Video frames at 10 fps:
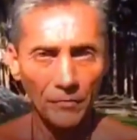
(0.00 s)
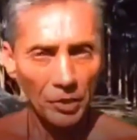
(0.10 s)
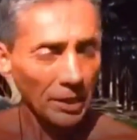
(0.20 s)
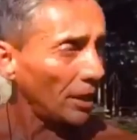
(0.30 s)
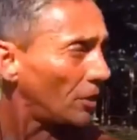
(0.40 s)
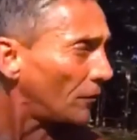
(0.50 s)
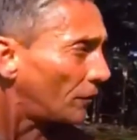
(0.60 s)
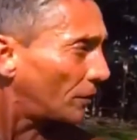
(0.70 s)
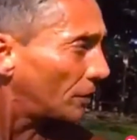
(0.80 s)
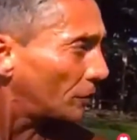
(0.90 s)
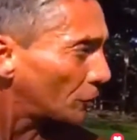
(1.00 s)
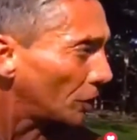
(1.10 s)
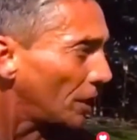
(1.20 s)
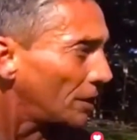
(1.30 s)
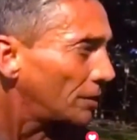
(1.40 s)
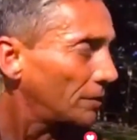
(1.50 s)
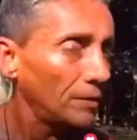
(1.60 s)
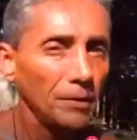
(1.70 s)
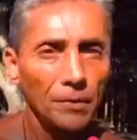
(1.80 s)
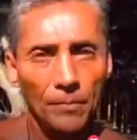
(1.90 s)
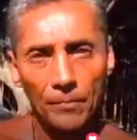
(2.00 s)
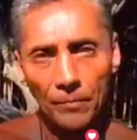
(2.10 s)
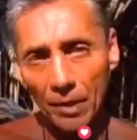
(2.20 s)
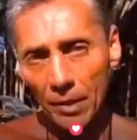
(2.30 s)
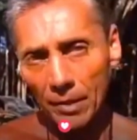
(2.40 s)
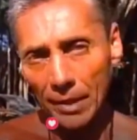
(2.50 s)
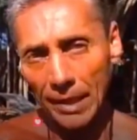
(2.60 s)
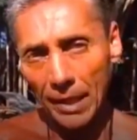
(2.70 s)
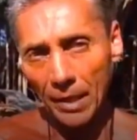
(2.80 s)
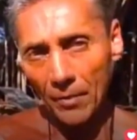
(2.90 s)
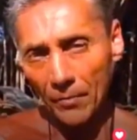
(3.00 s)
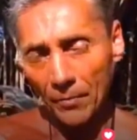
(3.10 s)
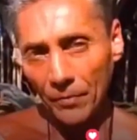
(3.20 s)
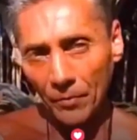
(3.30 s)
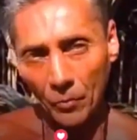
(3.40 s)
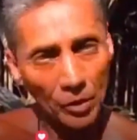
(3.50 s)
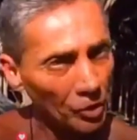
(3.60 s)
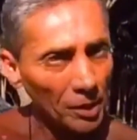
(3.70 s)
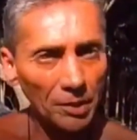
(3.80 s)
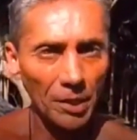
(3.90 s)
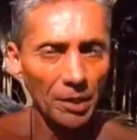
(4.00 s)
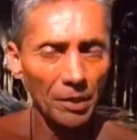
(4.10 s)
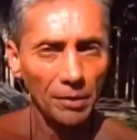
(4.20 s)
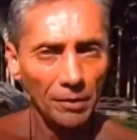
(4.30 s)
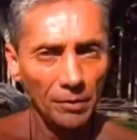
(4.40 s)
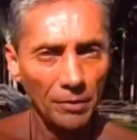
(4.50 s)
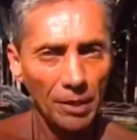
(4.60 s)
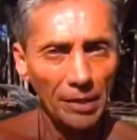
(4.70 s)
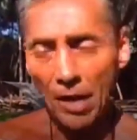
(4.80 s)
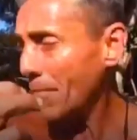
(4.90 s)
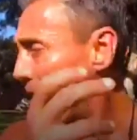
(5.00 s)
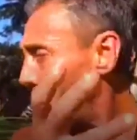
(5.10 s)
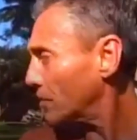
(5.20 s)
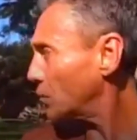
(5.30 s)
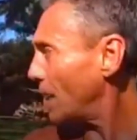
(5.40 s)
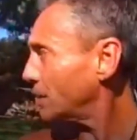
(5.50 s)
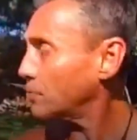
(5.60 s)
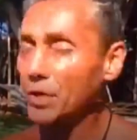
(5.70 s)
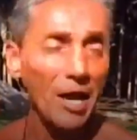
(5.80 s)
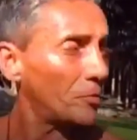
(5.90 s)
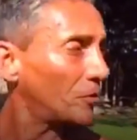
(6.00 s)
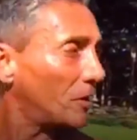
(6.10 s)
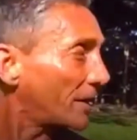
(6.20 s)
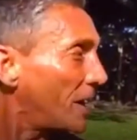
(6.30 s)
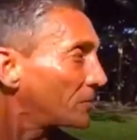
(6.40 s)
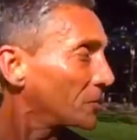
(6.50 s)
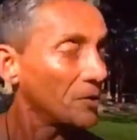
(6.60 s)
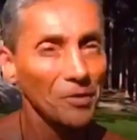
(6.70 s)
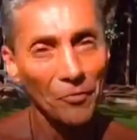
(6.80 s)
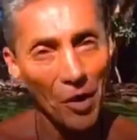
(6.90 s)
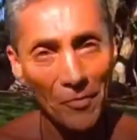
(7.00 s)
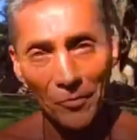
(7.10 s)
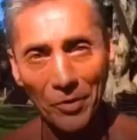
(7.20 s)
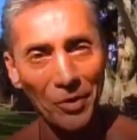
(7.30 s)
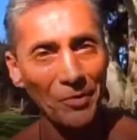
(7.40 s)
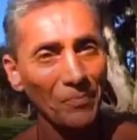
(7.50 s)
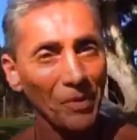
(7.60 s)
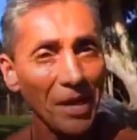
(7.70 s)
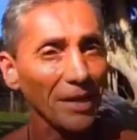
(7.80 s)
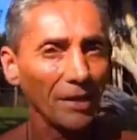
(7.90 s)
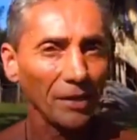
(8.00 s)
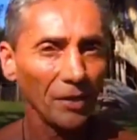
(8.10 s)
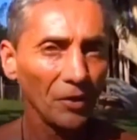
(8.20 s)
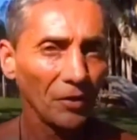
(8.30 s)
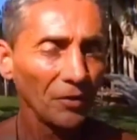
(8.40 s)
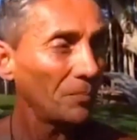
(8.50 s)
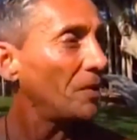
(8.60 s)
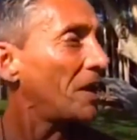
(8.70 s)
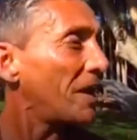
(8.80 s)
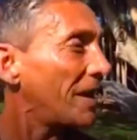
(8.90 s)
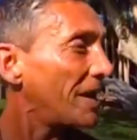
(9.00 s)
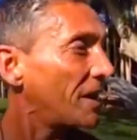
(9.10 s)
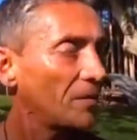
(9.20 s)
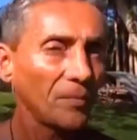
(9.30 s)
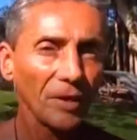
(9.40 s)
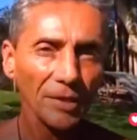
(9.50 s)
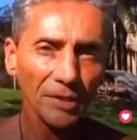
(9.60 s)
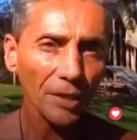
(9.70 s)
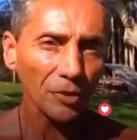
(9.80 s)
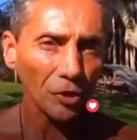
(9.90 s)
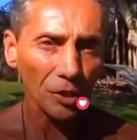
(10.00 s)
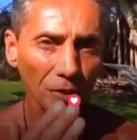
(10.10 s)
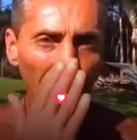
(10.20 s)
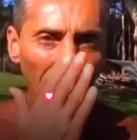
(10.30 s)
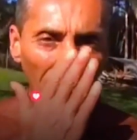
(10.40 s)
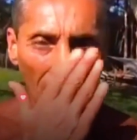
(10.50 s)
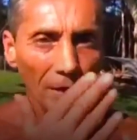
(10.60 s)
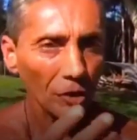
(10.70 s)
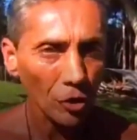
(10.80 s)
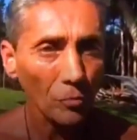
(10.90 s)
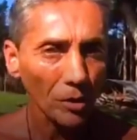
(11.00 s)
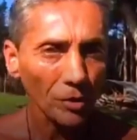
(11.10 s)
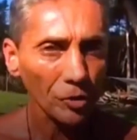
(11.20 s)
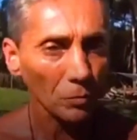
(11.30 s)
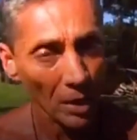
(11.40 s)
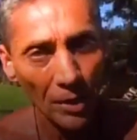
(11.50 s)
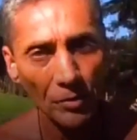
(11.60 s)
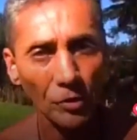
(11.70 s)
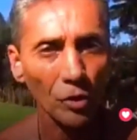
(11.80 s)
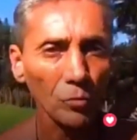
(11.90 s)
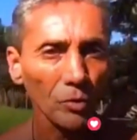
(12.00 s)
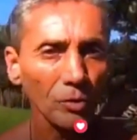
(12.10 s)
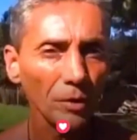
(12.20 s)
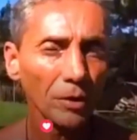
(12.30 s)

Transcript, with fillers: Take care of Sheila, okay? When she gets sick, and come out and spend some time with her like I'm doing and run with her and play. Bah! And see that she's not a human. She's better than human.